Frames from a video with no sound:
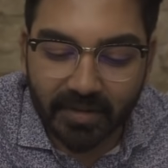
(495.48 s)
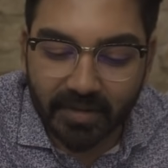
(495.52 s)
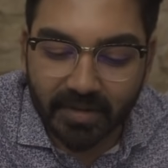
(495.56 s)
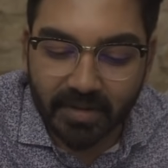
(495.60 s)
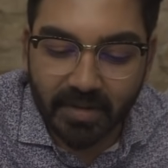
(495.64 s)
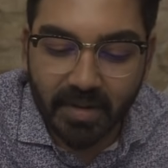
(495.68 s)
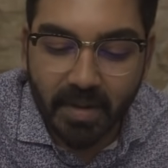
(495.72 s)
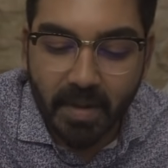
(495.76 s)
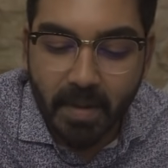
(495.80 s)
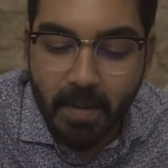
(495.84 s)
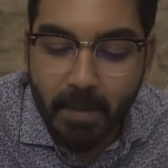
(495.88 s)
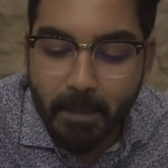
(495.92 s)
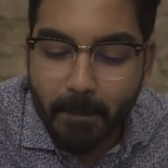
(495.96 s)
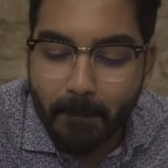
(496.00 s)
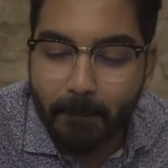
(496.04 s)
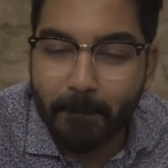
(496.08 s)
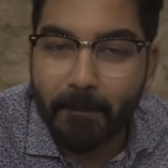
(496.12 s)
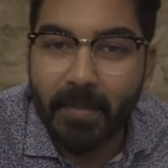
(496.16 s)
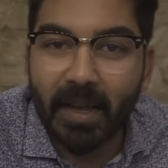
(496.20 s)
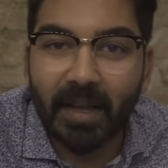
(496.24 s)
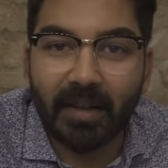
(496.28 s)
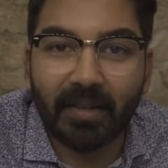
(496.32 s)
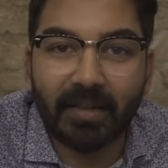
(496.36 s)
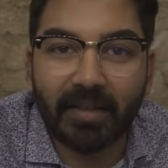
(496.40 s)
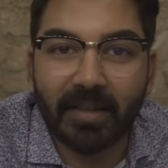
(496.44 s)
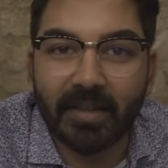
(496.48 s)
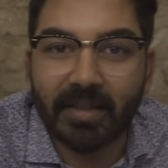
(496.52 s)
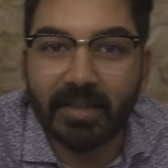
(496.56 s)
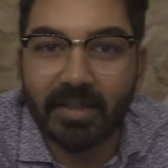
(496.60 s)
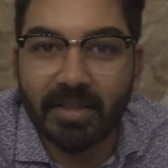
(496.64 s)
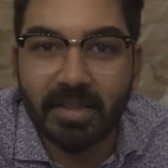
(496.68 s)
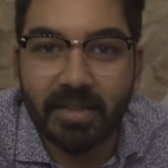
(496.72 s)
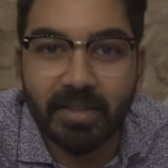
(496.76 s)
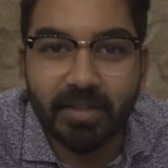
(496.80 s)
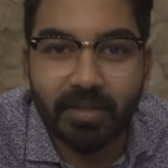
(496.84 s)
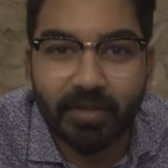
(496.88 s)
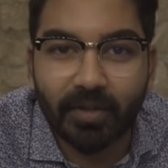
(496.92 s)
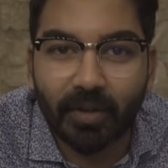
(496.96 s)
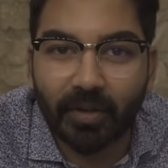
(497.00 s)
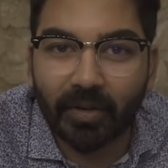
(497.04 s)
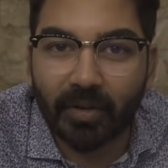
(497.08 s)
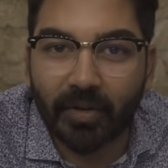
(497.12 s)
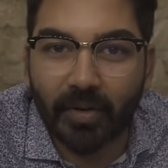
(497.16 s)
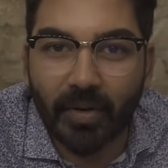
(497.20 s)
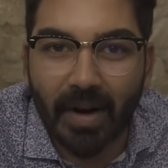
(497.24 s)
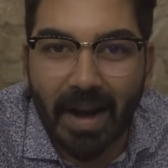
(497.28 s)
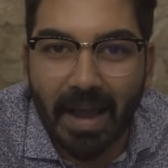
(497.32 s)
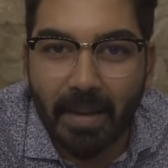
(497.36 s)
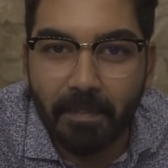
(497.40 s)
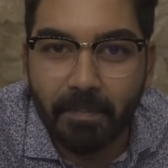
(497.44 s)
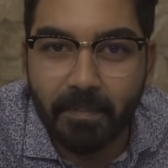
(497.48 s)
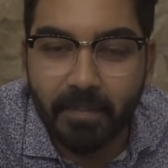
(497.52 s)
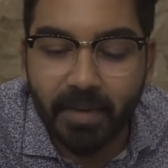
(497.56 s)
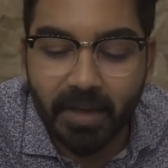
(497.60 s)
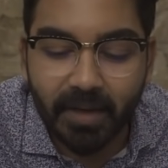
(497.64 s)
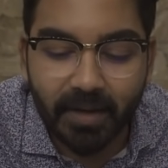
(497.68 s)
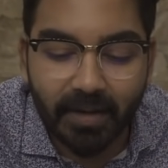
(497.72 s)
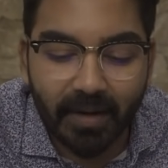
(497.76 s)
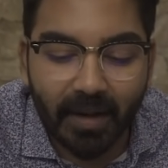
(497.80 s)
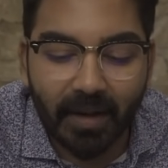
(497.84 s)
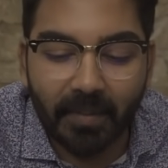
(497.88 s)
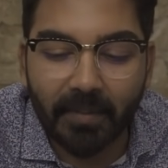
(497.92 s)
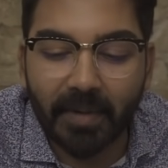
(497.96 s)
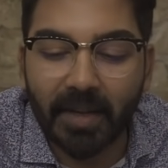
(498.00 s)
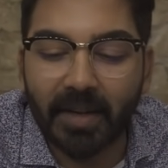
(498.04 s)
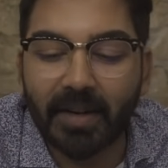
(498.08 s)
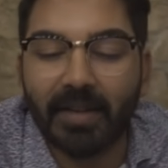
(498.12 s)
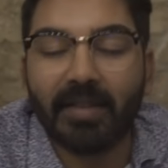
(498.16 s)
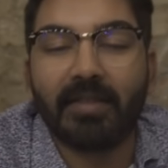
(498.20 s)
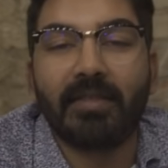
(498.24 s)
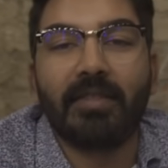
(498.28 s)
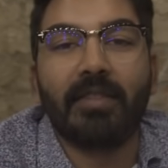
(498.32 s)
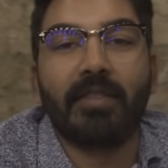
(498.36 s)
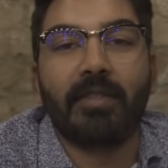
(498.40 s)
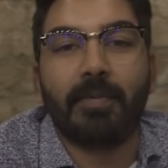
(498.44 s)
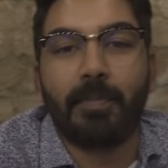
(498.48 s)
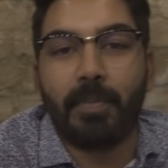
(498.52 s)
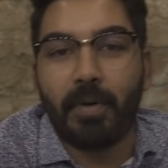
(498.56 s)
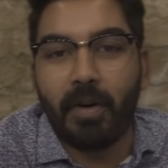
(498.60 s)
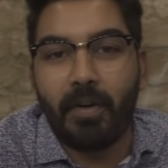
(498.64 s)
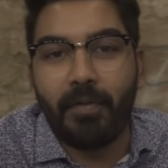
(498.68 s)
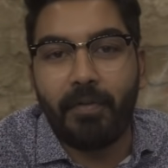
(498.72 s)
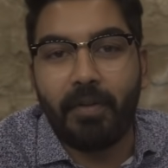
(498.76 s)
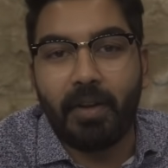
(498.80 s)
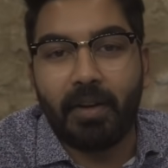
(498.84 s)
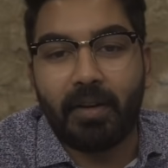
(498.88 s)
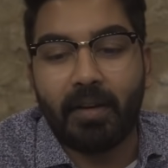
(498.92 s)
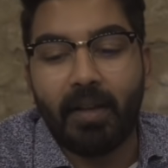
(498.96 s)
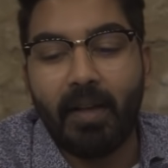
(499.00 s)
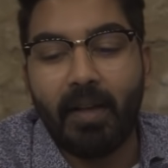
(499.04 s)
just melted cheese on crab meat. I mean, it's just perfect.